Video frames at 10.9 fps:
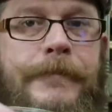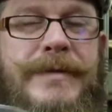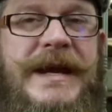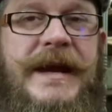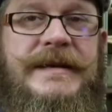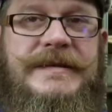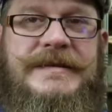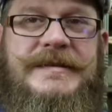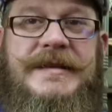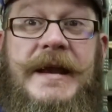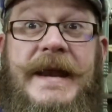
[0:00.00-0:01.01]
Because it's
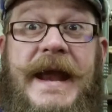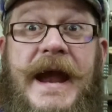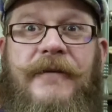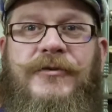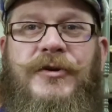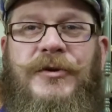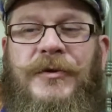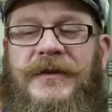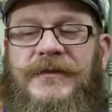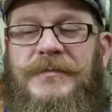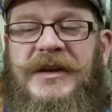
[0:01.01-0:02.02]
Sunday afternoon,
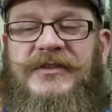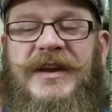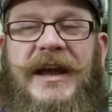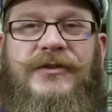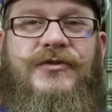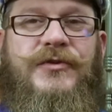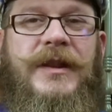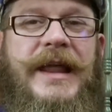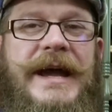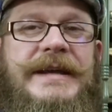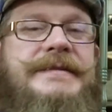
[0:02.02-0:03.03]
it's mixed extra
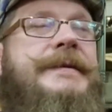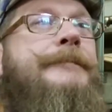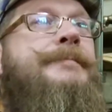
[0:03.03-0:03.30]
light.